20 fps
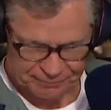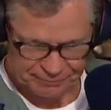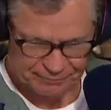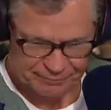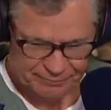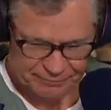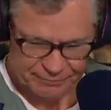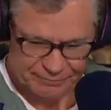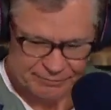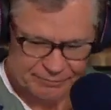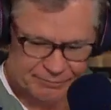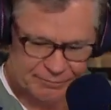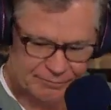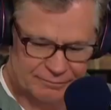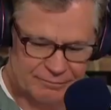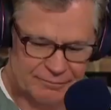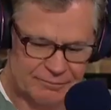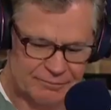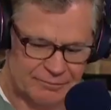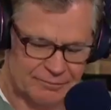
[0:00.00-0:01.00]
I felt good.
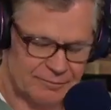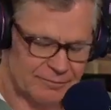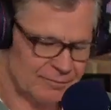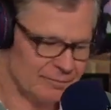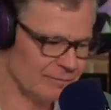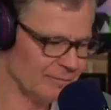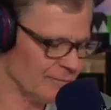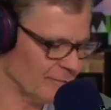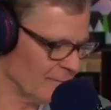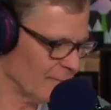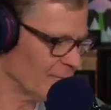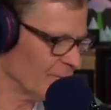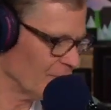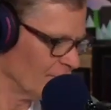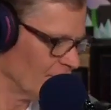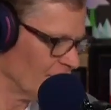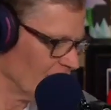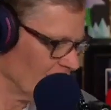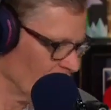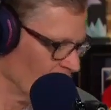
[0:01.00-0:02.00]
Um, it was
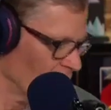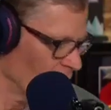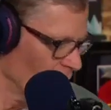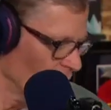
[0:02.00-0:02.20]
a short